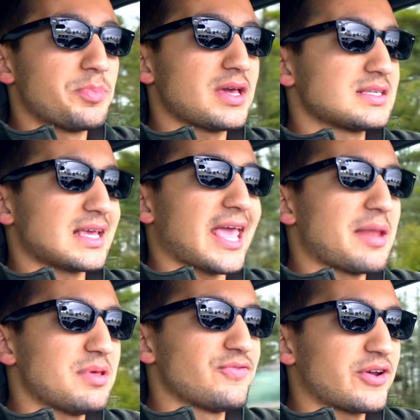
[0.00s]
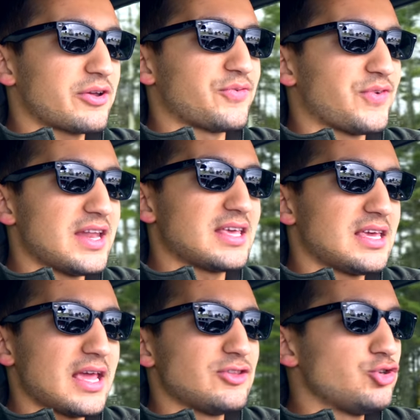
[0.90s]
because it can be very
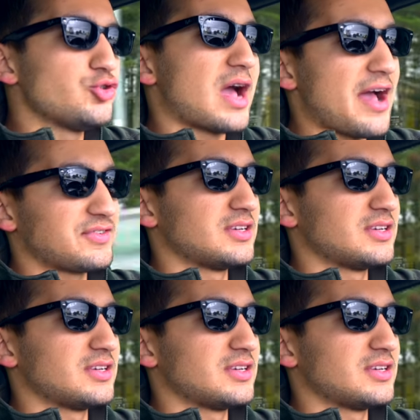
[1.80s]
finicky and you do have